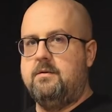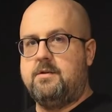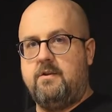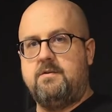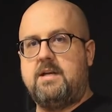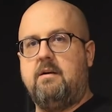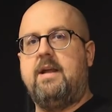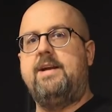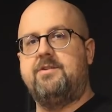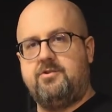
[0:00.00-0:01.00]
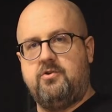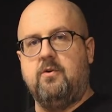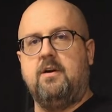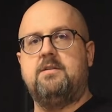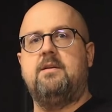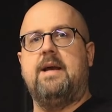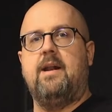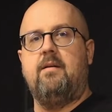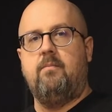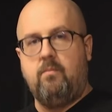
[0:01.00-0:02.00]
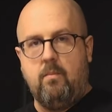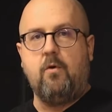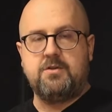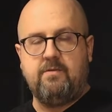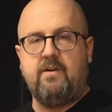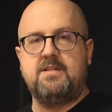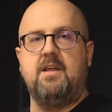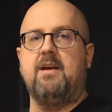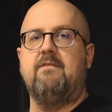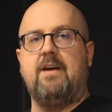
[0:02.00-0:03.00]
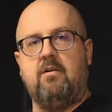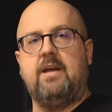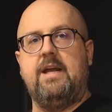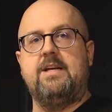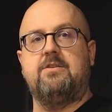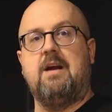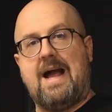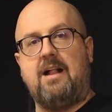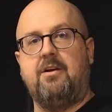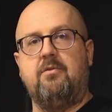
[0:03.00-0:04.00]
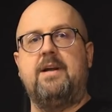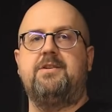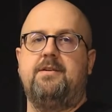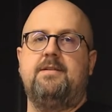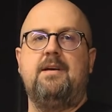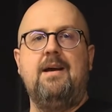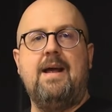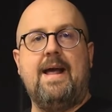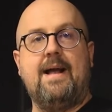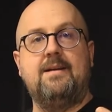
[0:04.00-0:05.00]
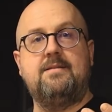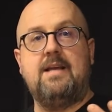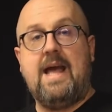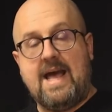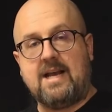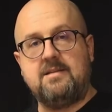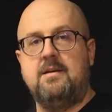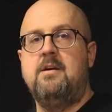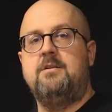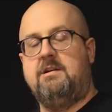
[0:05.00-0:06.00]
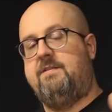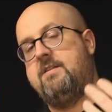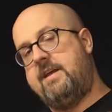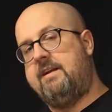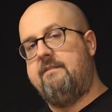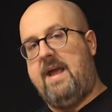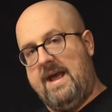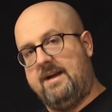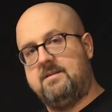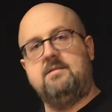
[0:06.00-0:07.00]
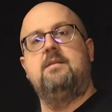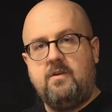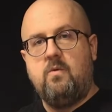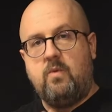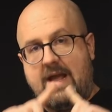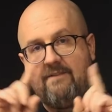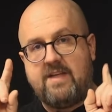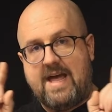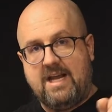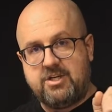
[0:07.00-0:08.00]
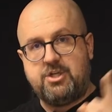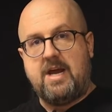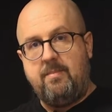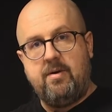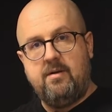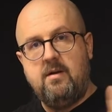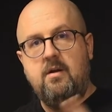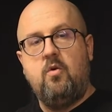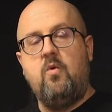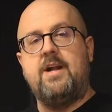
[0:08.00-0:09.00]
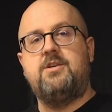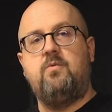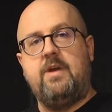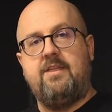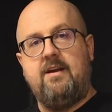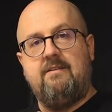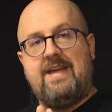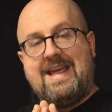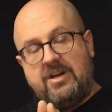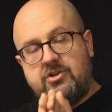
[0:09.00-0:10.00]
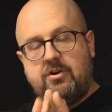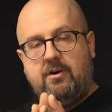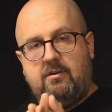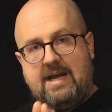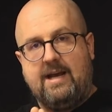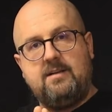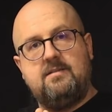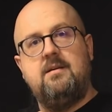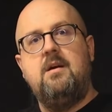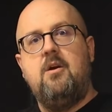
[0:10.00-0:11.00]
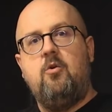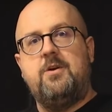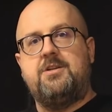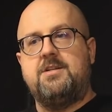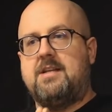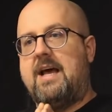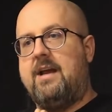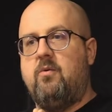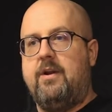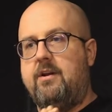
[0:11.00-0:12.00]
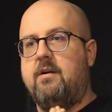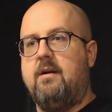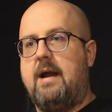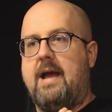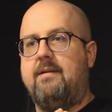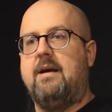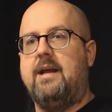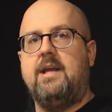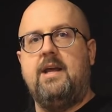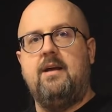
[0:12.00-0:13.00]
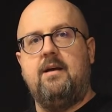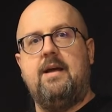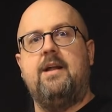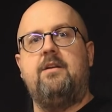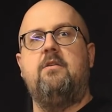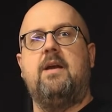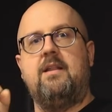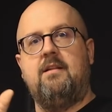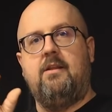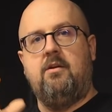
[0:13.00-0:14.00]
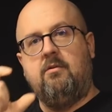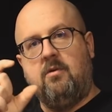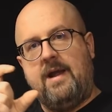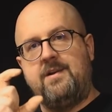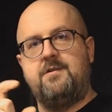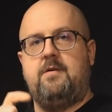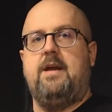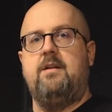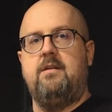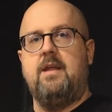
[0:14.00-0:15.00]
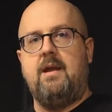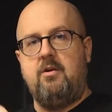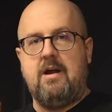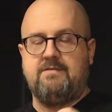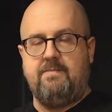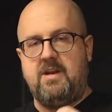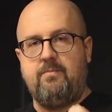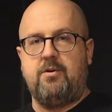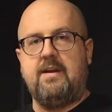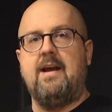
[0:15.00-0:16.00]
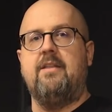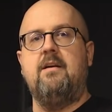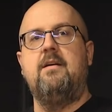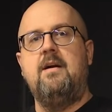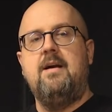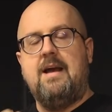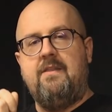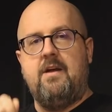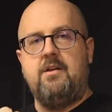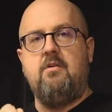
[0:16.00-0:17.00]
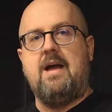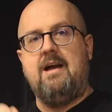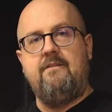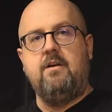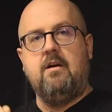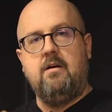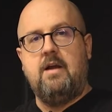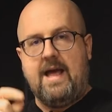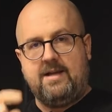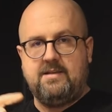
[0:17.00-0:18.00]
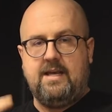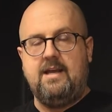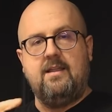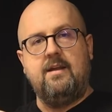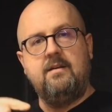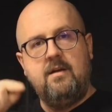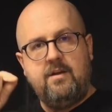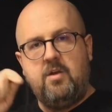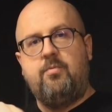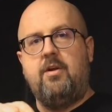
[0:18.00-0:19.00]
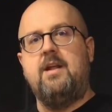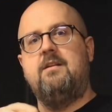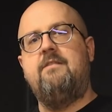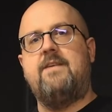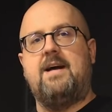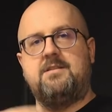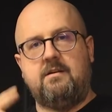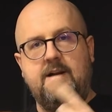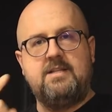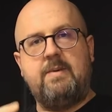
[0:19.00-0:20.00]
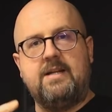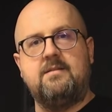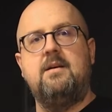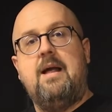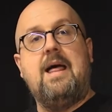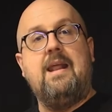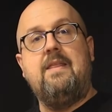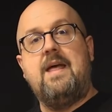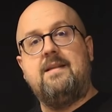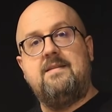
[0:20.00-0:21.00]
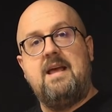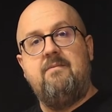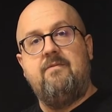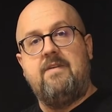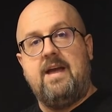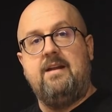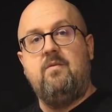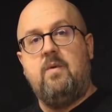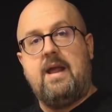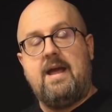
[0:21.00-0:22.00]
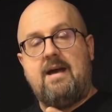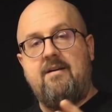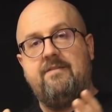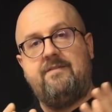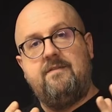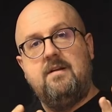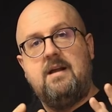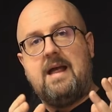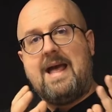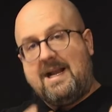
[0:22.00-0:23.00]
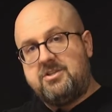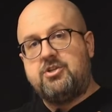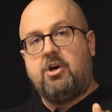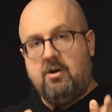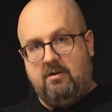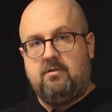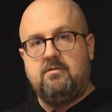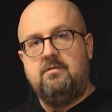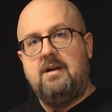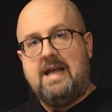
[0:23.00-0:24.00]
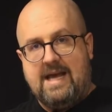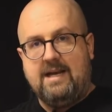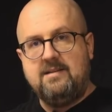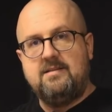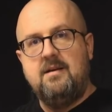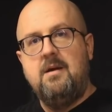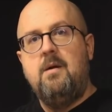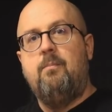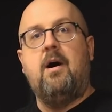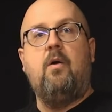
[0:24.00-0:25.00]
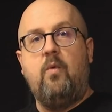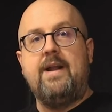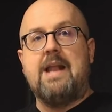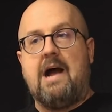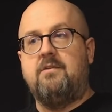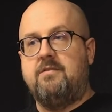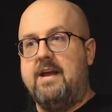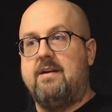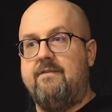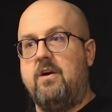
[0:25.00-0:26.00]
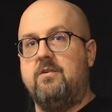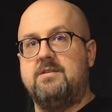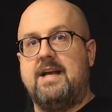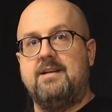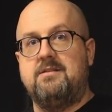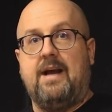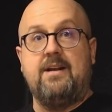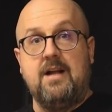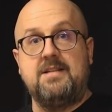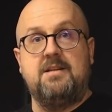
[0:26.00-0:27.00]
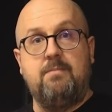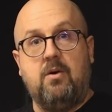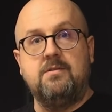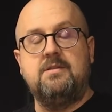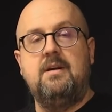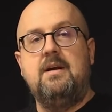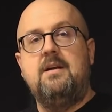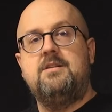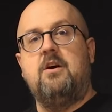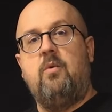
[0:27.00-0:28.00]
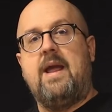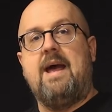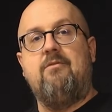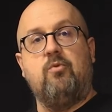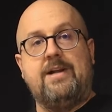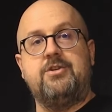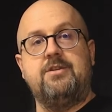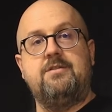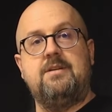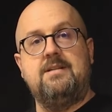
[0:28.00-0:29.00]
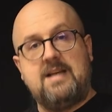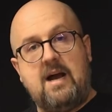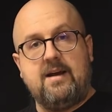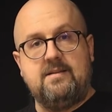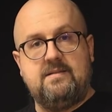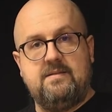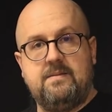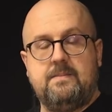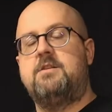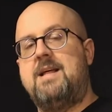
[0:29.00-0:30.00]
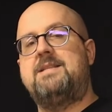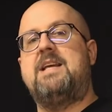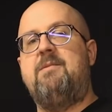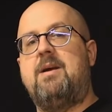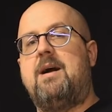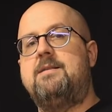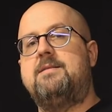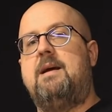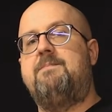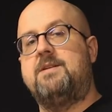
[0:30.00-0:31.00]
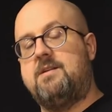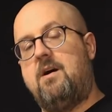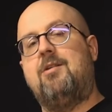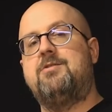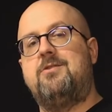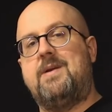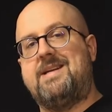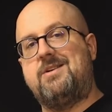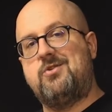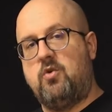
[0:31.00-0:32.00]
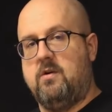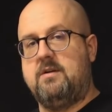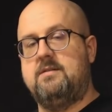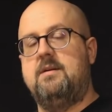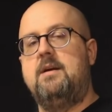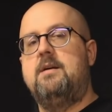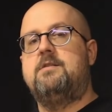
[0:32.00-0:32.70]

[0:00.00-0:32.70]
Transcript: So those L keys are Torx, and most of us think of L keys or Allen wrenches as hex. So if you think of hex, we have the hex shape, which we think of internal hex, which is like when you're at IKEA and you get the little wrench and you have something to put together, and then you have your hex key that you put into the fastener and it spins. And in that same vein, we have external hex, but we now think of those as like nuts and bolts, so we have wrenches and sockets. So that same concept is also in Torx.